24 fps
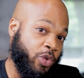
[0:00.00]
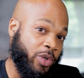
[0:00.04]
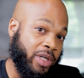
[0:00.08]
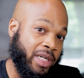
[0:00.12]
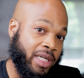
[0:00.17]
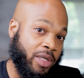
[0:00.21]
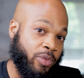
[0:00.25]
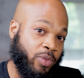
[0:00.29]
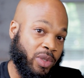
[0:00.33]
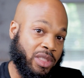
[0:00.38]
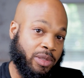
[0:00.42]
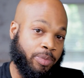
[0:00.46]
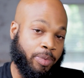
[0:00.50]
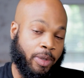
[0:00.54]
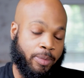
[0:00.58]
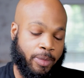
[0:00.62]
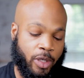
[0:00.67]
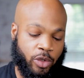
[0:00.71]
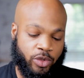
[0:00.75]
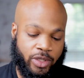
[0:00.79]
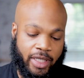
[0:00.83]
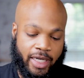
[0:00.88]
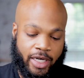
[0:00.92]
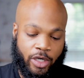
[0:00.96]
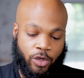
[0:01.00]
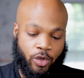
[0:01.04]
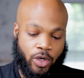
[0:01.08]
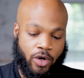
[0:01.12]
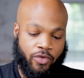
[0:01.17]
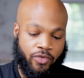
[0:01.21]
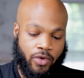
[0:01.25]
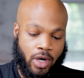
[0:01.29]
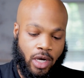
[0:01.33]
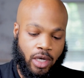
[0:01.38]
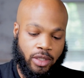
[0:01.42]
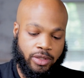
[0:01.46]
cream, which promotes hair
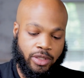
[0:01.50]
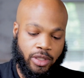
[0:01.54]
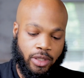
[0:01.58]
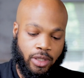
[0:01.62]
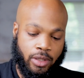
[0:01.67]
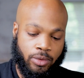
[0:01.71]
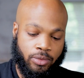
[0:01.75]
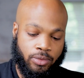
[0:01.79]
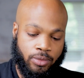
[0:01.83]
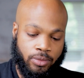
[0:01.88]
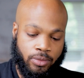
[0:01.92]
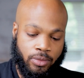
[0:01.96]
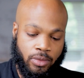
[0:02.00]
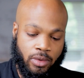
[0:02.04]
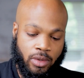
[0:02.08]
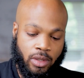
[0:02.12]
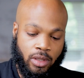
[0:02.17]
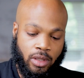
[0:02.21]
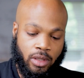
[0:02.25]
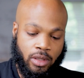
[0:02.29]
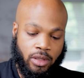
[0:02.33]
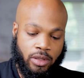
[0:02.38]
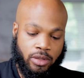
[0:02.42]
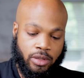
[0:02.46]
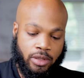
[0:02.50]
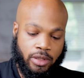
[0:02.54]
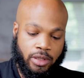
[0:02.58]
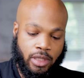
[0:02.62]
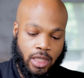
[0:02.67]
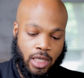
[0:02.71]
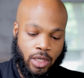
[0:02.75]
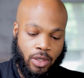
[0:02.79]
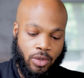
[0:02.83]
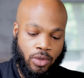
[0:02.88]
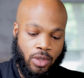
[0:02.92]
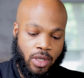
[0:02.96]
growth also.
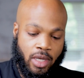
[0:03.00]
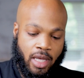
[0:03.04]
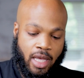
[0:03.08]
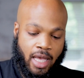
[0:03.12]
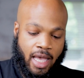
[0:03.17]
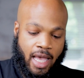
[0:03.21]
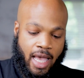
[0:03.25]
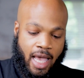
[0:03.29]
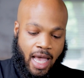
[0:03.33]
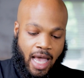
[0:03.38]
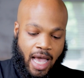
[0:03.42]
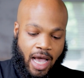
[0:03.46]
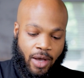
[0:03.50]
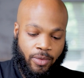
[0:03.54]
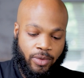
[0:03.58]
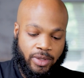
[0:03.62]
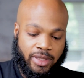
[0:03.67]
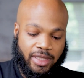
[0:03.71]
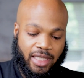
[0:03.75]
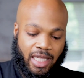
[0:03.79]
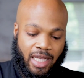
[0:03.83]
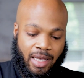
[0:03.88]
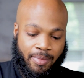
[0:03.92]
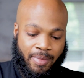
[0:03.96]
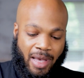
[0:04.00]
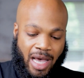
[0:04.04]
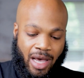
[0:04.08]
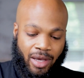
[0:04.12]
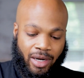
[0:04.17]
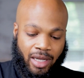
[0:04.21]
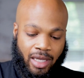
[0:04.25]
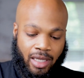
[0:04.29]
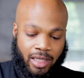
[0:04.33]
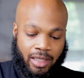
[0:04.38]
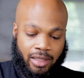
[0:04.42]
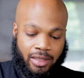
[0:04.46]
So I would say
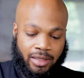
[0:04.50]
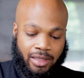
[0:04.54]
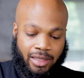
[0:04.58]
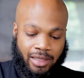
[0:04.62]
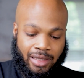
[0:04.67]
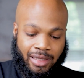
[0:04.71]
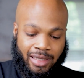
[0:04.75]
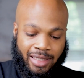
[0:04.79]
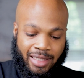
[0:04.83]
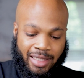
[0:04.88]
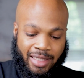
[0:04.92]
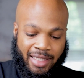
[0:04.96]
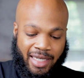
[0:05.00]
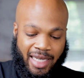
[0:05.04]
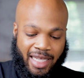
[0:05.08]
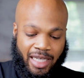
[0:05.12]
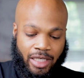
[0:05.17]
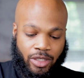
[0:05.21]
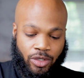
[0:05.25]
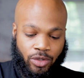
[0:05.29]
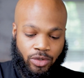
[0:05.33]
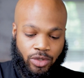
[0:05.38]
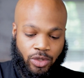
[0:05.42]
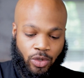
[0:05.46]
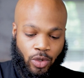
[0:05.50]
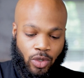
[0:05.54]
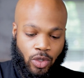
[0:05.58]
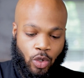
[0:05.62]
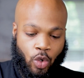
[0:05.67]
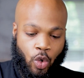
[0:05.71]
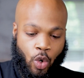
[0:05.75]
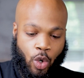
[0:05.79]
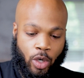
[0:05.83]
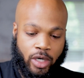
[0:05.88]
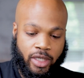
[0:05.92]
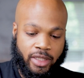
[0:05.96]
about a nickel to a
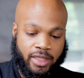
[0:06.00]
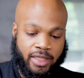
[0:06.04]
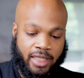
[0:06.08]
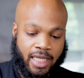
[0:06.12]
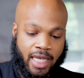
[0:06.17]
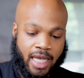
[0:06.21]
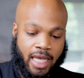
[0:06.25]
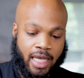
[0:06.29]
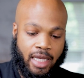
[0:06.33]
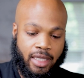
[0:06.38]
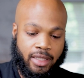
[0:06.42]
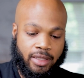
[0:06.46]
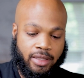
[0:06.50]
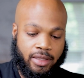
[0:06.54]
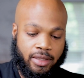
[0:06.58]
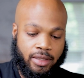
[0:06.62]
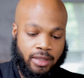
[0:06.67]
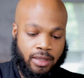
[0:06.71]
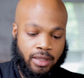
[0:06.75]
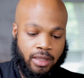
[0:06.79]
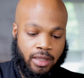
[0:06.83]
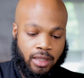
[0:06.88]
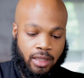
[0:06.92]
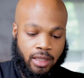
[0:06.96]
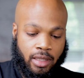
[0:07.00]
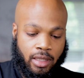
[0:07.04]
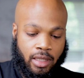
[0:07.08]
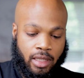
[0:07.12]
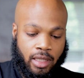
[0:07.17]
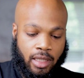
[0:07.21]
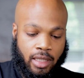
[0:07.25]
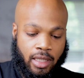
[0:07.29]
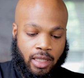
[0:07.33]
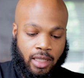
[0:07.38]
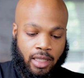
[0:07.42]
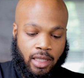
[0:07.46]
quarter size
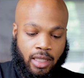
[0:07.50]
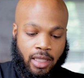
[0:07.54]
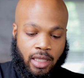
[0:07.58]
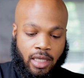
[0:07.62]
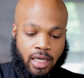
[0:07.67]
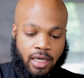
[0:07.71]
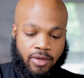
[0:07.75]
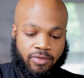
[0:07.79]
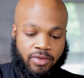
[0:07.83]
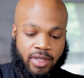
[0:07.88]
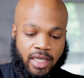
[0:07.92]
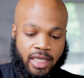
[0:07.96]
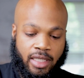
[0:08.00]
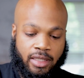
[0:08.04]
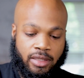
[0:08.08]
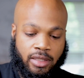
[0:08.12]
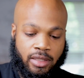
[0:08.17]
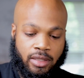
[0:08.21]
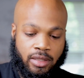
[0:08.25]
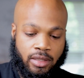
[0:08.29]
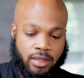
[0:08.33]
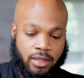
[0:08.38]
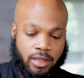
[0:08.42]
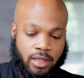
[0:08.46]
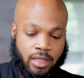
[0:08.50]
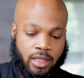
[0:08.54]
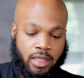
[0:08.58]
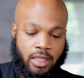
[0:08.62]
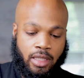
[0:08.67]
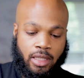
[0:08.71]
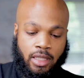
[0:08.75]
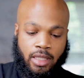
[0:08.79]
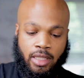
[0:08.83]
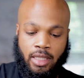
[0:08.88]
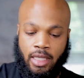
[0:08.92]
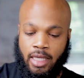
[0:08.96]
of this.
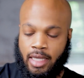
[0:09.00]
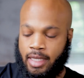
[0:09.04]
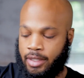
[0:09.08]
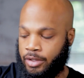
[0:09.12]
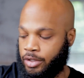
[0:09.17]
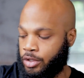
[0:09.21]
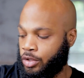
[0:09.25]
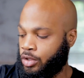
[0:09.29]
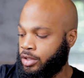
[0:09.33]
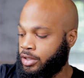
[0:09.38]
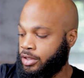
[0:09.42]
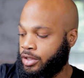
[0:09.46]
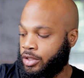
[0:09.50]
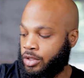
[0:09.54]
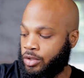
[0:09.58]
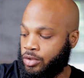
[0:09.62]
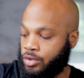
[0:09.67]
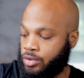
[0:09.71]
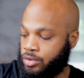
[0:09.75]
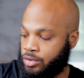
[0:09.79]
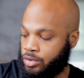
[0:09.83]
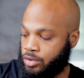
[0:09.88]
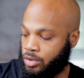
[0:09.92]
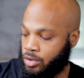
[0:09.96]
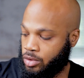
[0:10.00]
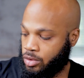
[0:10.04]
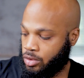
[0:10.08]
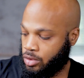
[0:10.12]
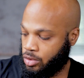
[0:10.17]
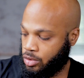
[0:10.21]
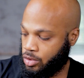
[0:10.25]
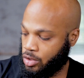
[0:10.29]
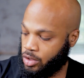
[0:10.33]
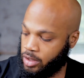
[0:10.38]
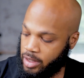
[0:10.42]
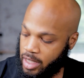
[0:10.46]
You
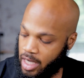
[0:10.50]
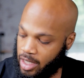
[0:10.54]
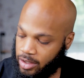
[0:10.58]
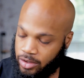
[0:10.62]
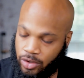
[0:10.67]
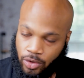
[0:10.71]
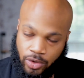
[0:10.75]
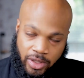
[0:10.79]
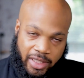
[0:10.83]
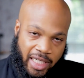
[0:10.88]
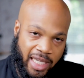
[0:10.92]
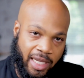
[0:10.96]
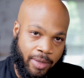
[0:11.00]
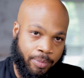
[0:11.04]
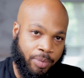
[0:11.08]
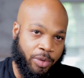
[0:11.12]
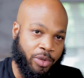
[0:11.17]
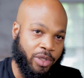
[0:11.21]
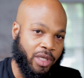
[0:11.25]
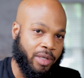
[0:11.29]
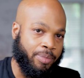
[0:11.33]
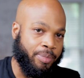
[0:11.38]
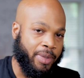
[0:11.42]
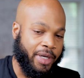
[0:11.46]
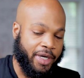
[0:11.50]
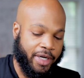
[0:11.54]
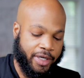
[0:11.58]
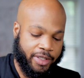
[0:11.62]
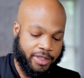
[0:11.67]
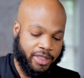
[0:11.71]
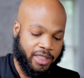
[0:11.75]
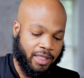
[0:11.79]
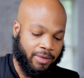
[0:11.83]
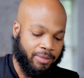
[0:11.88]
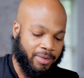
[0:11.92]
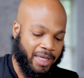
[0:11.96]
can also shampoo your
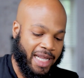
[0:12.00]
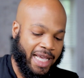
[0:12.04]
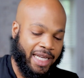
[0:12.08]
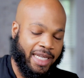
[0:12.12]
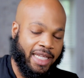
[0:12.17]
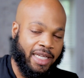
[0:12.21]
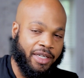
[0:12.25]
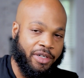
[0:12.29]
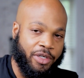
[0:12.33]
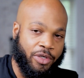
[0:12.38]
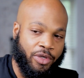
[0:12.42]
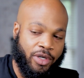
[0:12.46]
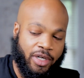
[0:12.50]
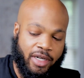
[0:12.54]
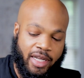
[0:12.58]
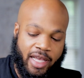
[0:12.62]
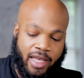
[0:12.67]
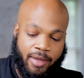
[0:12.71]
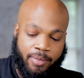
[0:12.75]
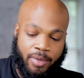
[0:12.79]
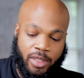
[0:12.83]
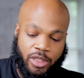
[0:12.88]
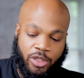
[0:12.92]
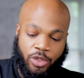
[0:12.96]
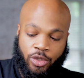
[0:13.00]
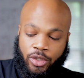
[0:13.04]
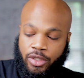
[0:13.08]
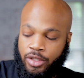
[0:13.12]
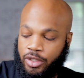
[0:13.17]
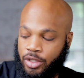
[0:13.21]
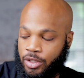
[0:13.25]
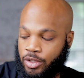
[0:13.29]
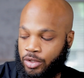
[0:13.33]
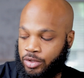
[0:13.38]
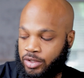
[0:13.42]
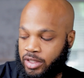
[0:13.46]
beard, something I didn't do today, but you
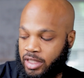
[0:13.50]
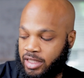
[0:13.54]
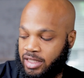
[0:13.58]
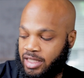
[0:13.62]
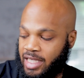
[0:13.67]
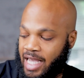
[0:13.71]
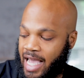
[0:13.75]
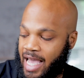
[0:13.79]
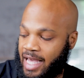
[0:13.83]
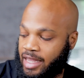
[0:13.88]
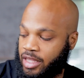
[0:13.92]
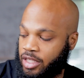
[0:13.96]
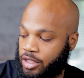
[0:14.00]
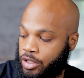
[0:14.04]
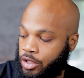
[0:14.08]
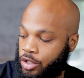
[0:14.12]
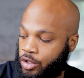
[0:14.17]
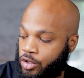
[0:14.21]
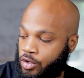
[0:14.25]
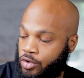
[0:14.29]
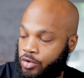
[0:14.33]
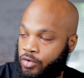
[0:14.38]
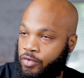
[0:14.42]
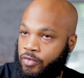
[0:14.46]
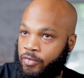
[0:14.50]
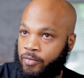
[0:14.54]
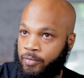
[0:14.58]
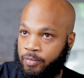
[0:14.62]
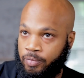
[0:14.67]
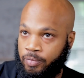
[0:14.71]
can use this after you've